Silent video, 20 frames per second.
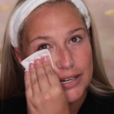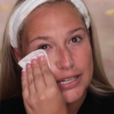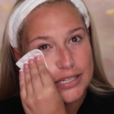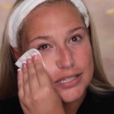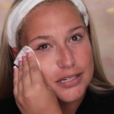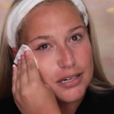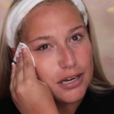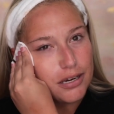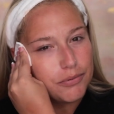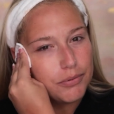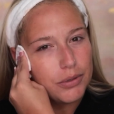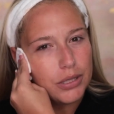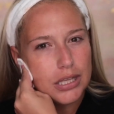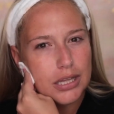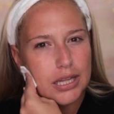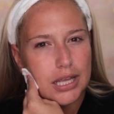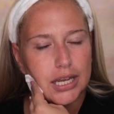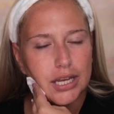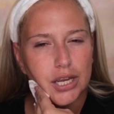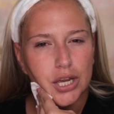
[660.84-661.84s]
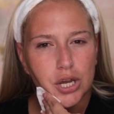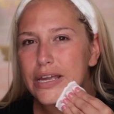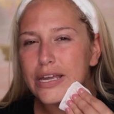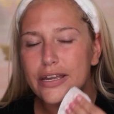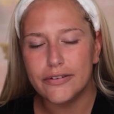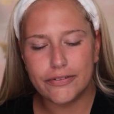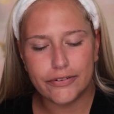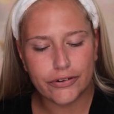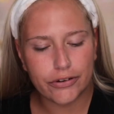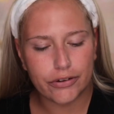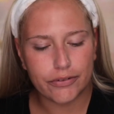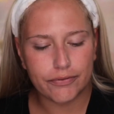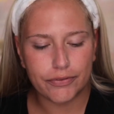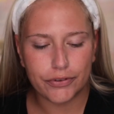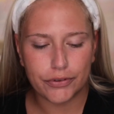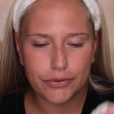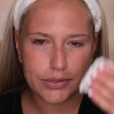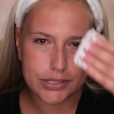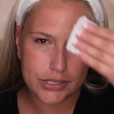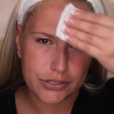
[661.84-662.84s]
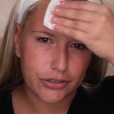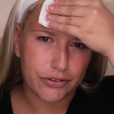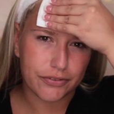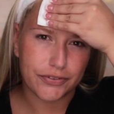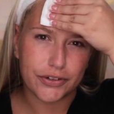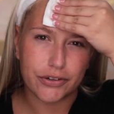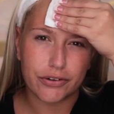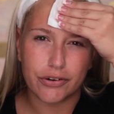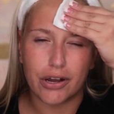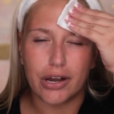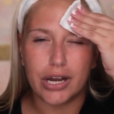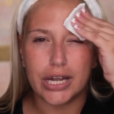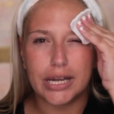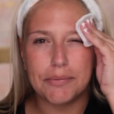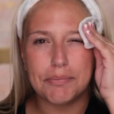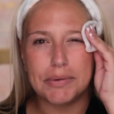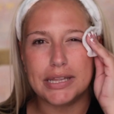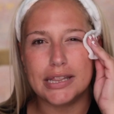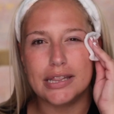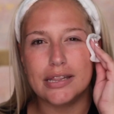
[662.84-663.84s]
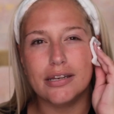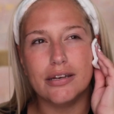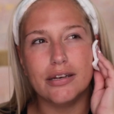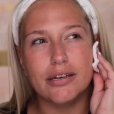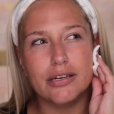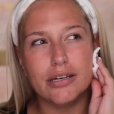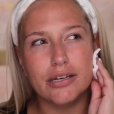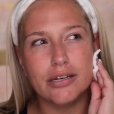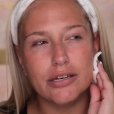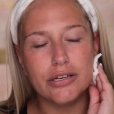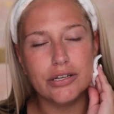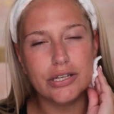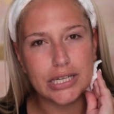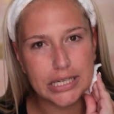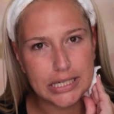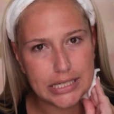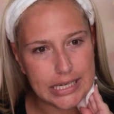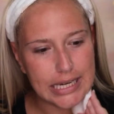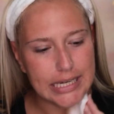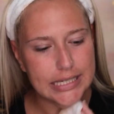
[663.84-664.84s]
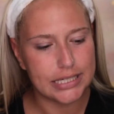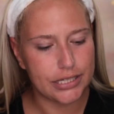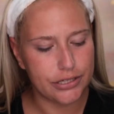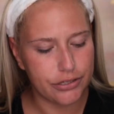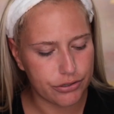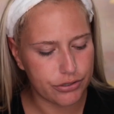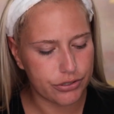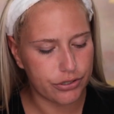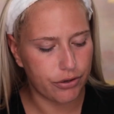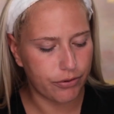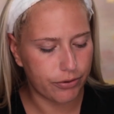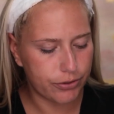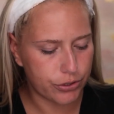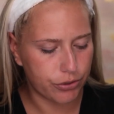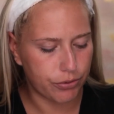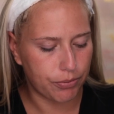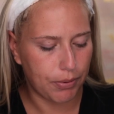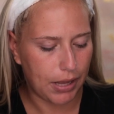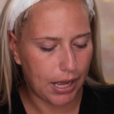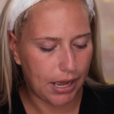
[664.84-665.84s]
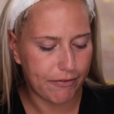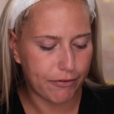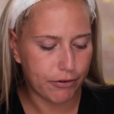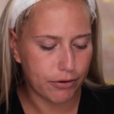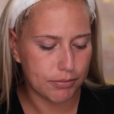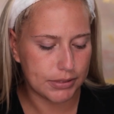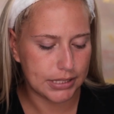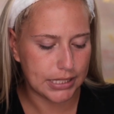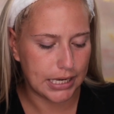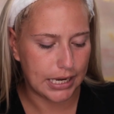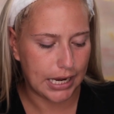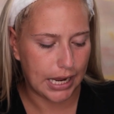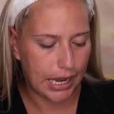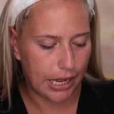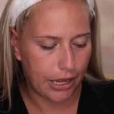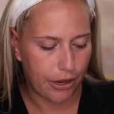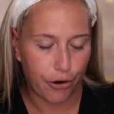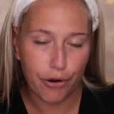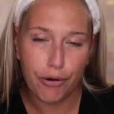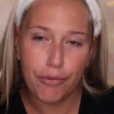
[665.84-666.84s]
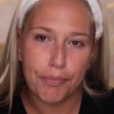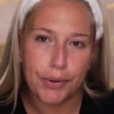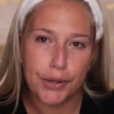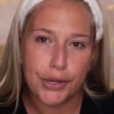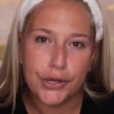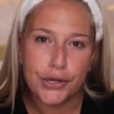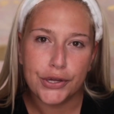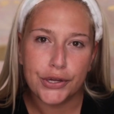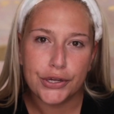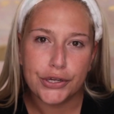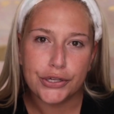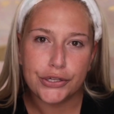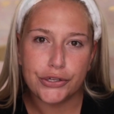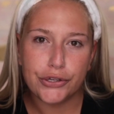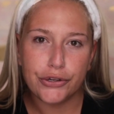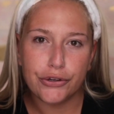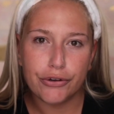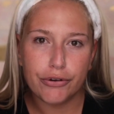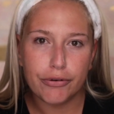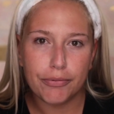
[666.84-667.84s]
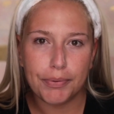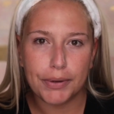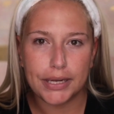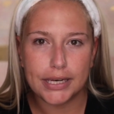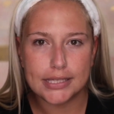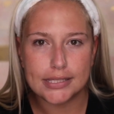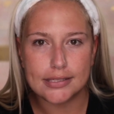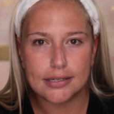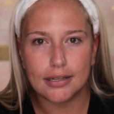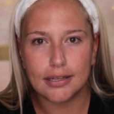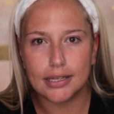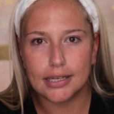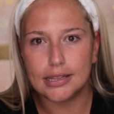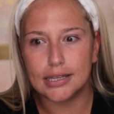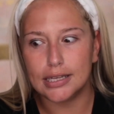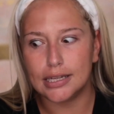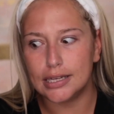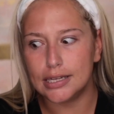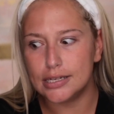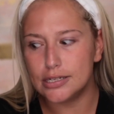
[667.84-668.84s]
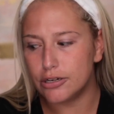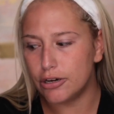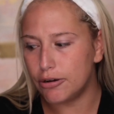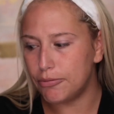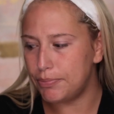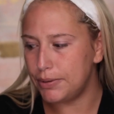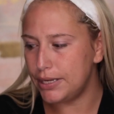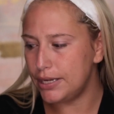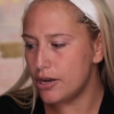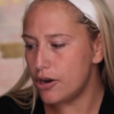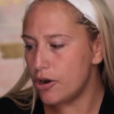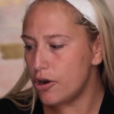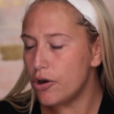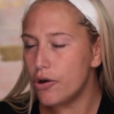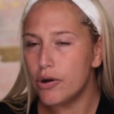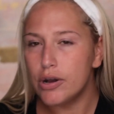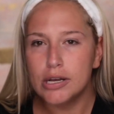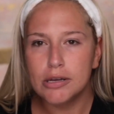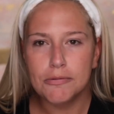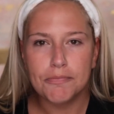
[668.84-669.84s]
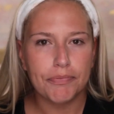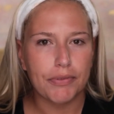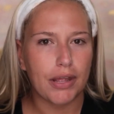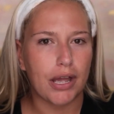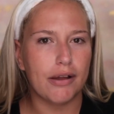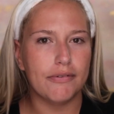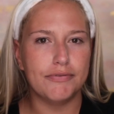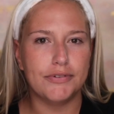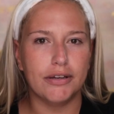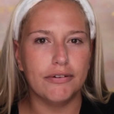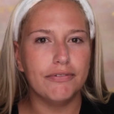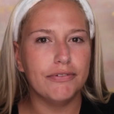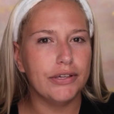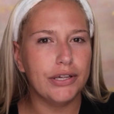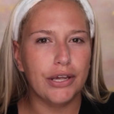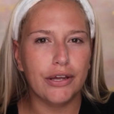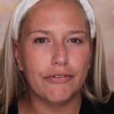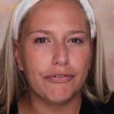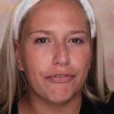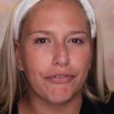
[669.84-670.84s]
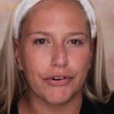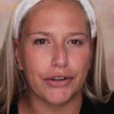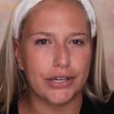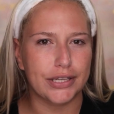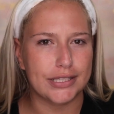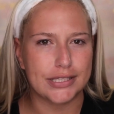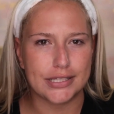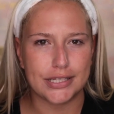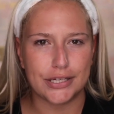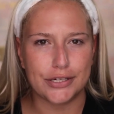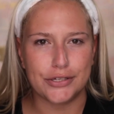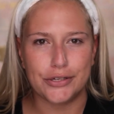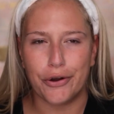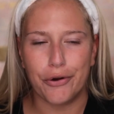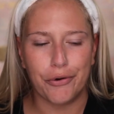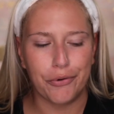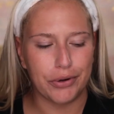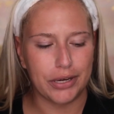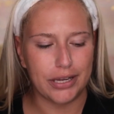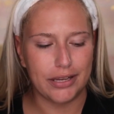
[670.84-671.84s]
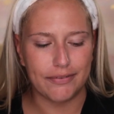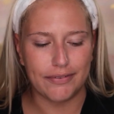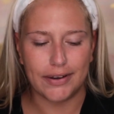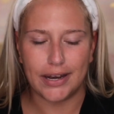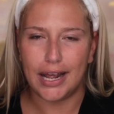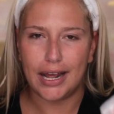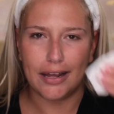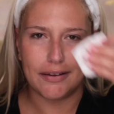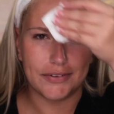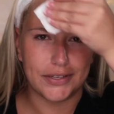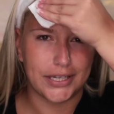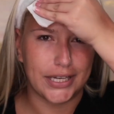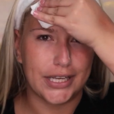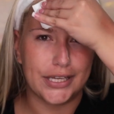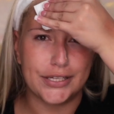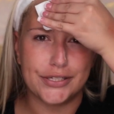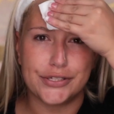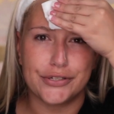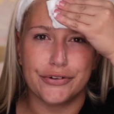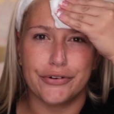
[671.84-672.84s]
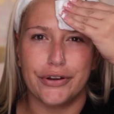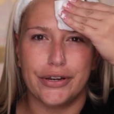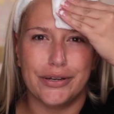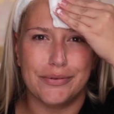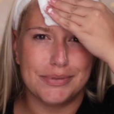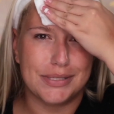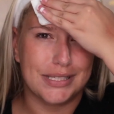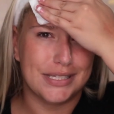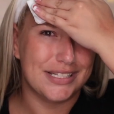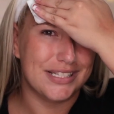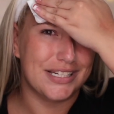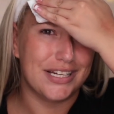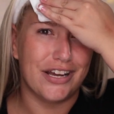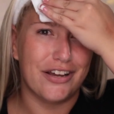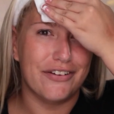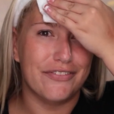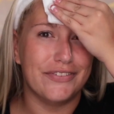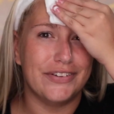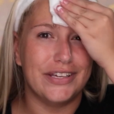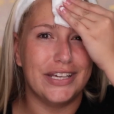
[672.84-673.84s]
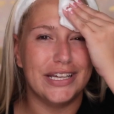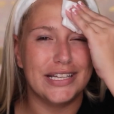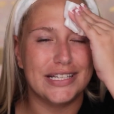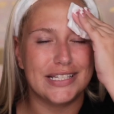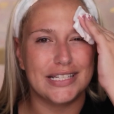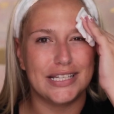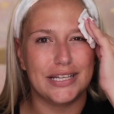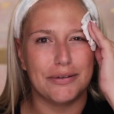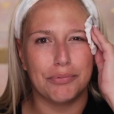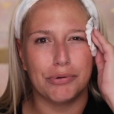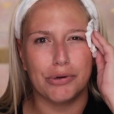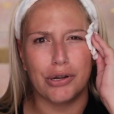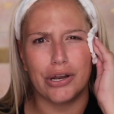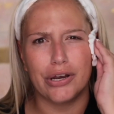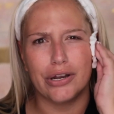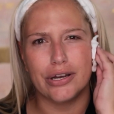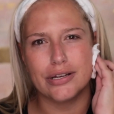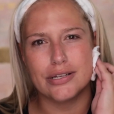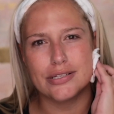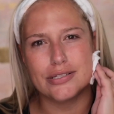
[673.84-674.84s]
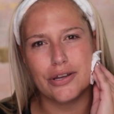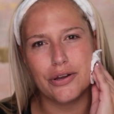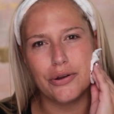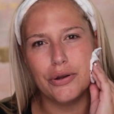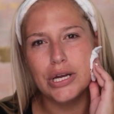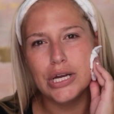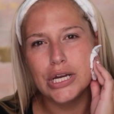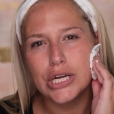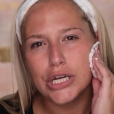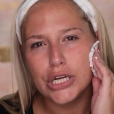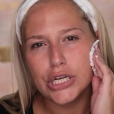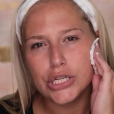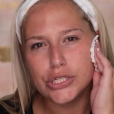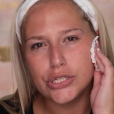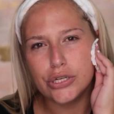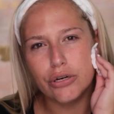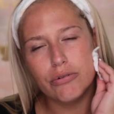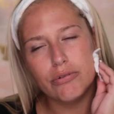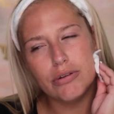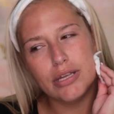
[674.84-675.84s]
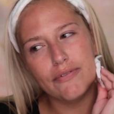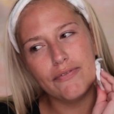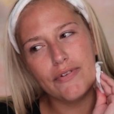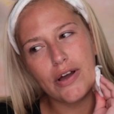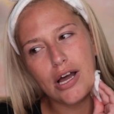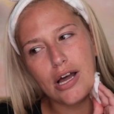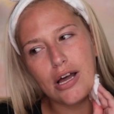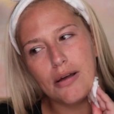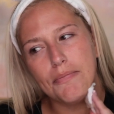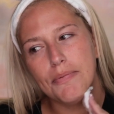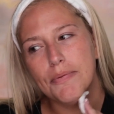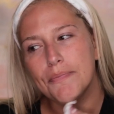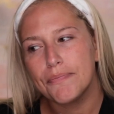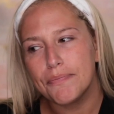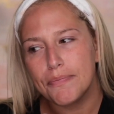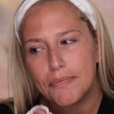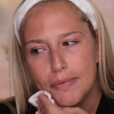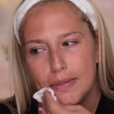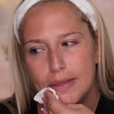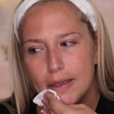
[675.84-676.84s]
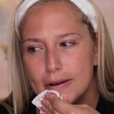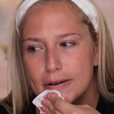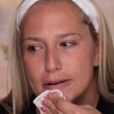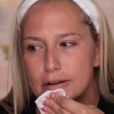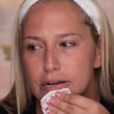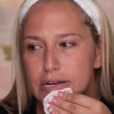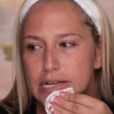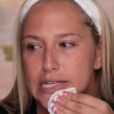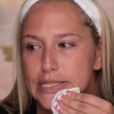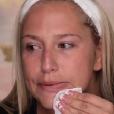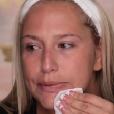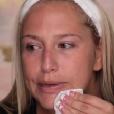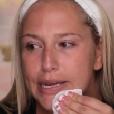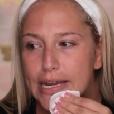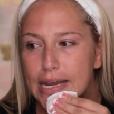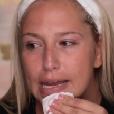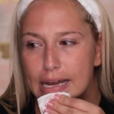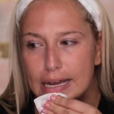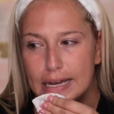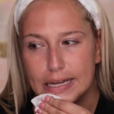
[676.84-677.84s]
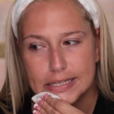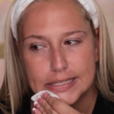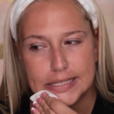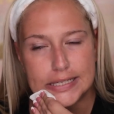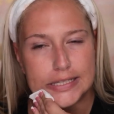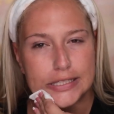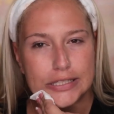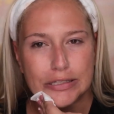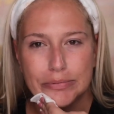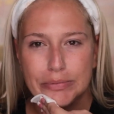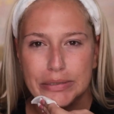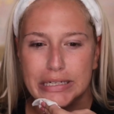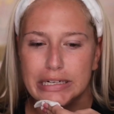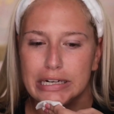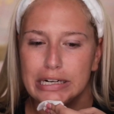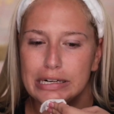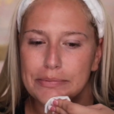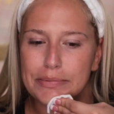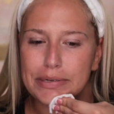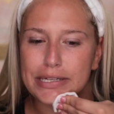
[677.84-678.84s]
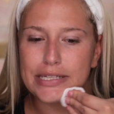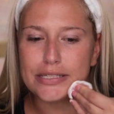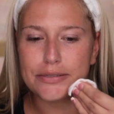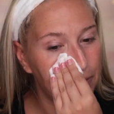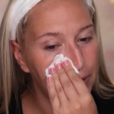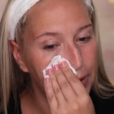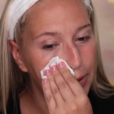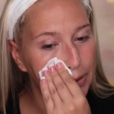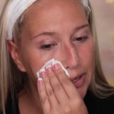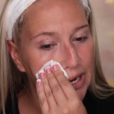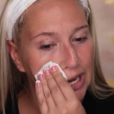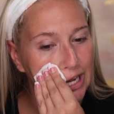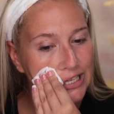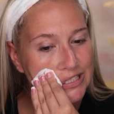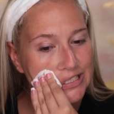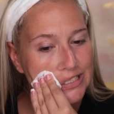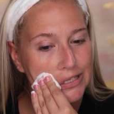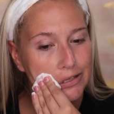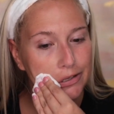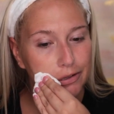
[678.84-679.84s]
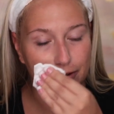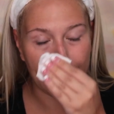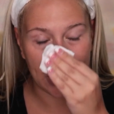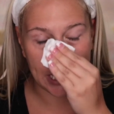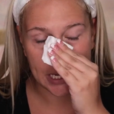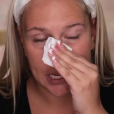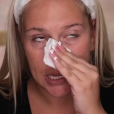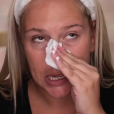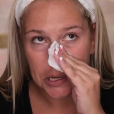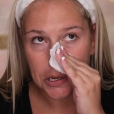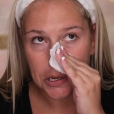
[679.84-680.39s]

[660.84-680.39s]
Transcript: and it's not really like if you're an influencer, if you're not, I mean, connecting your social platforms can help you, but it's not like the end all be all. I've definitely had friends that don't even have like Instagrams and stuff get sent products. So don't give up Trust me, I see so many comments where you guys either like